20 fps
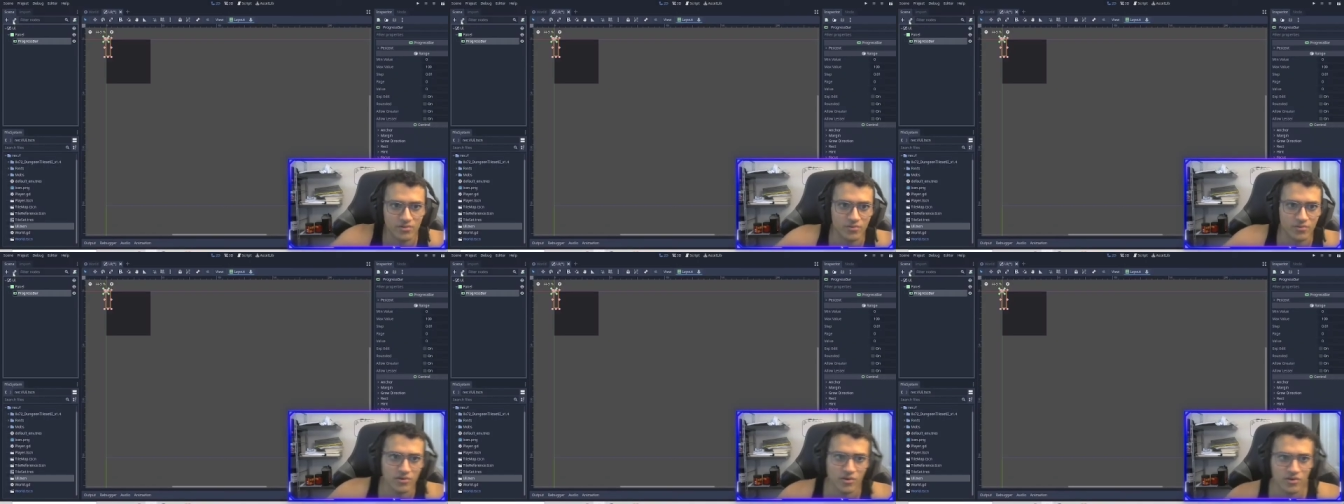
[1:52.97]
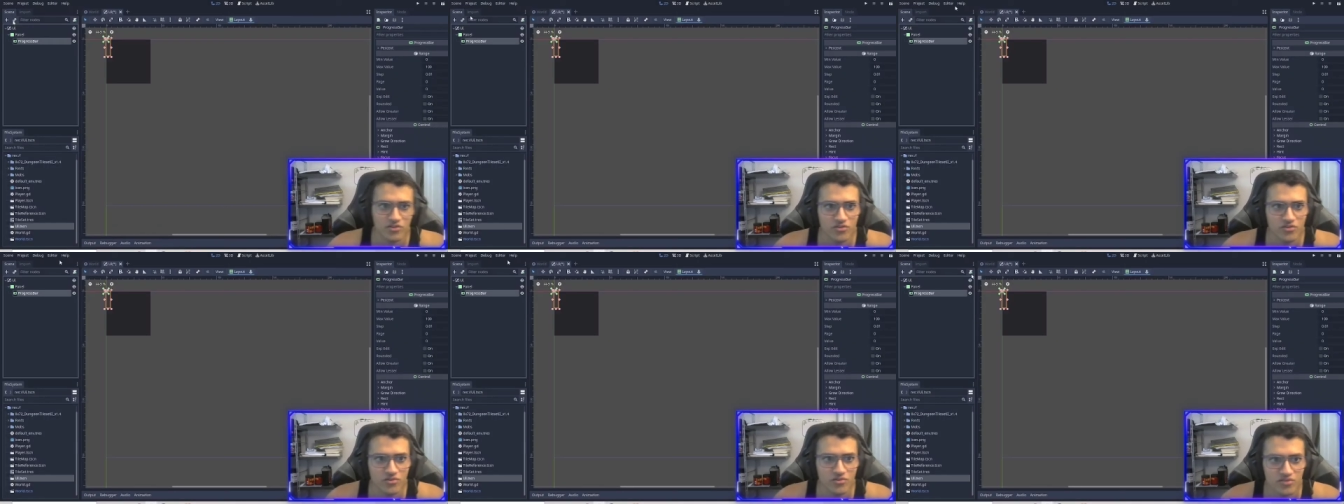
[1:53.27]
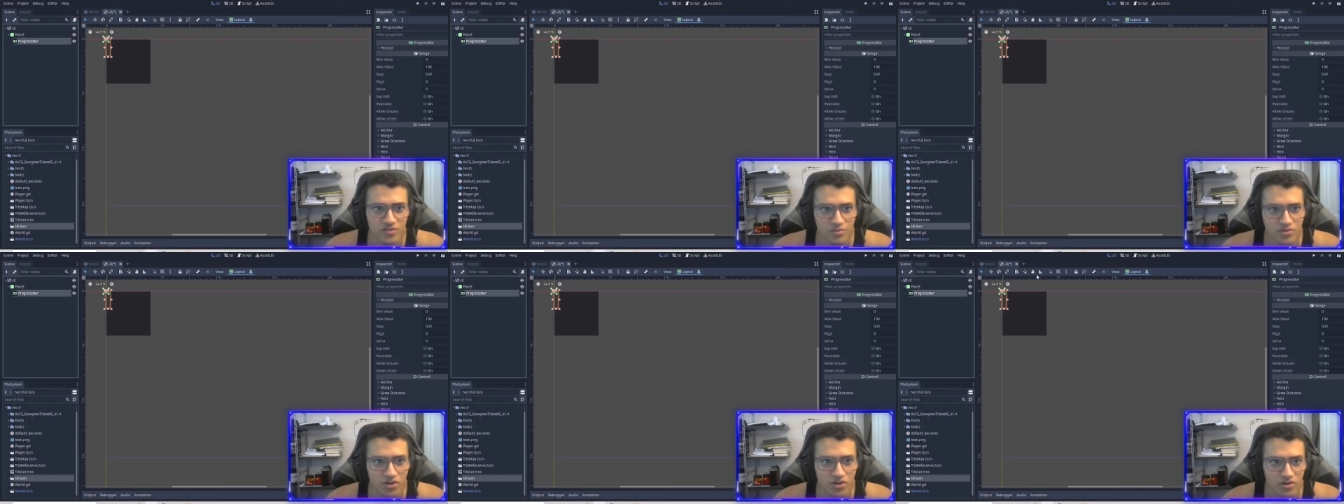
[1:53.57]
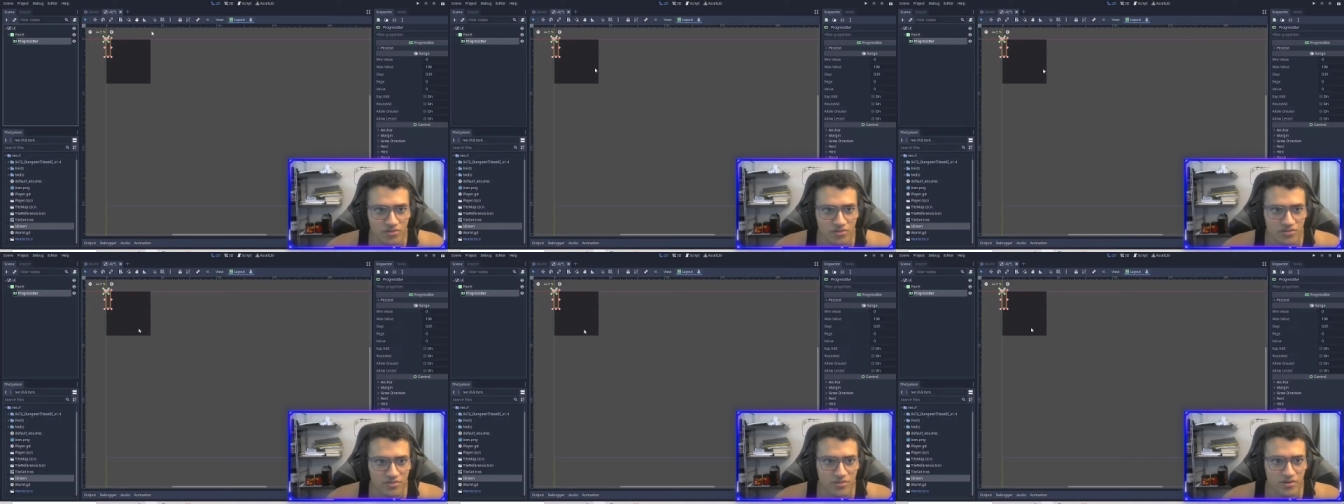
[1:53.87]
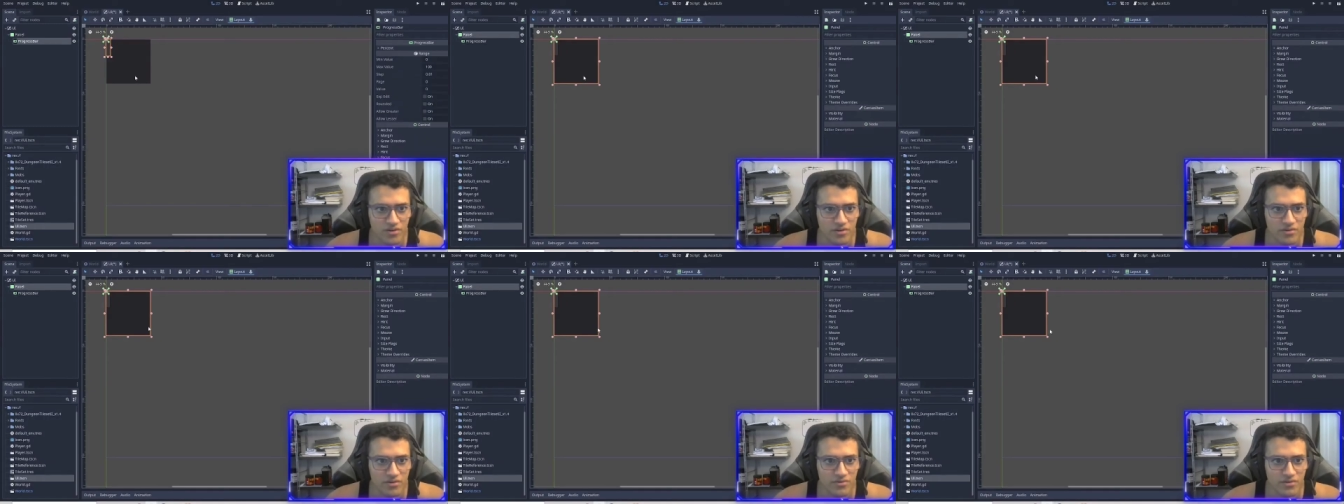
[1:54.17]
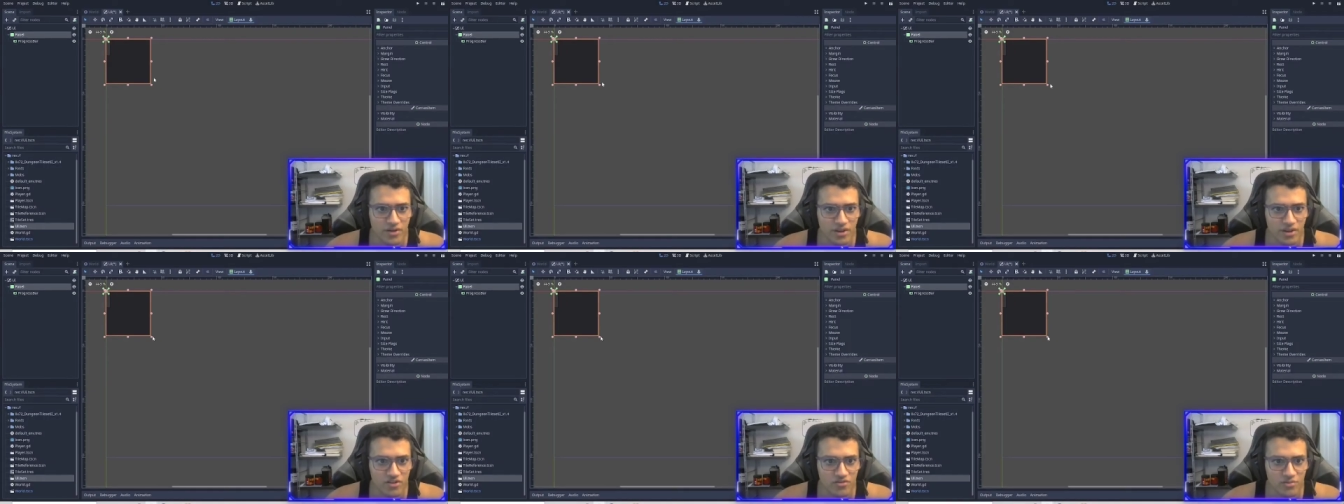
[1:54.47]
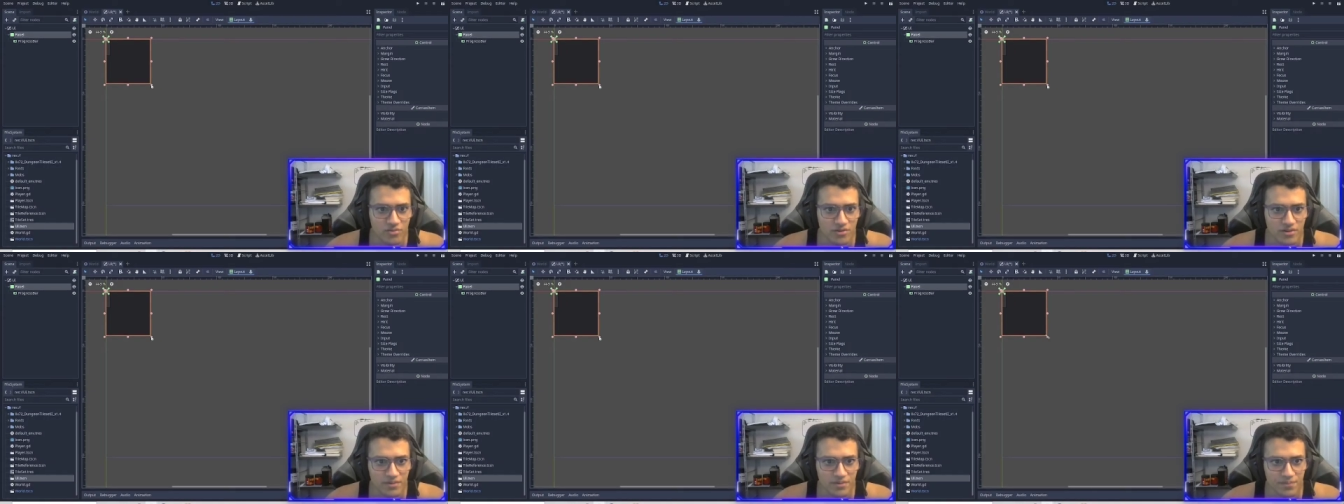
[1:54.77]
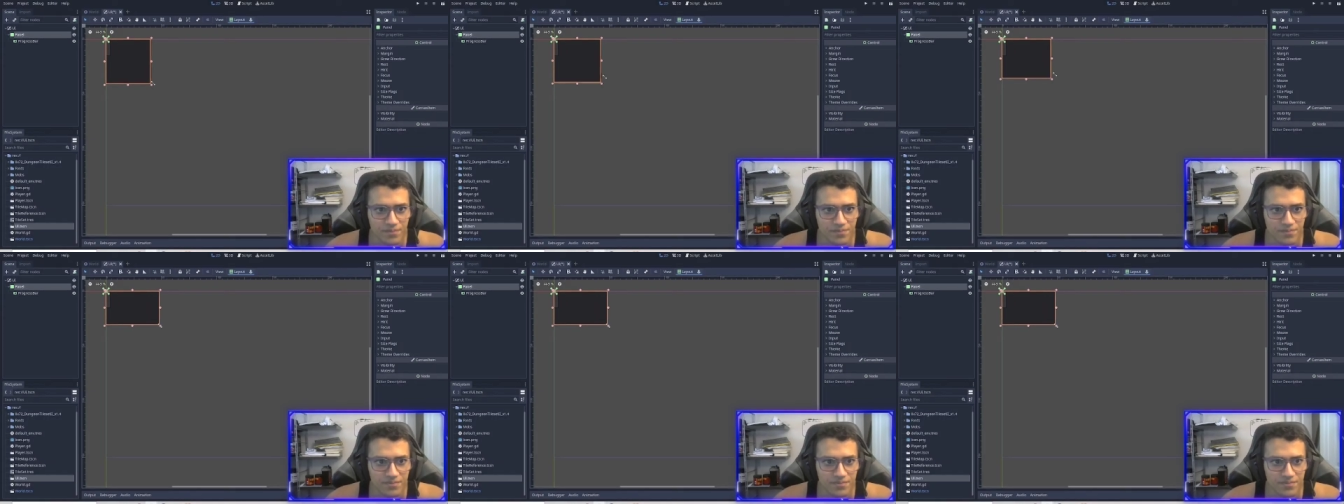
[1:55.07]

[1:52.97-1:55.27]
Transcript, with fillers: We're going to use a progress bar for HP.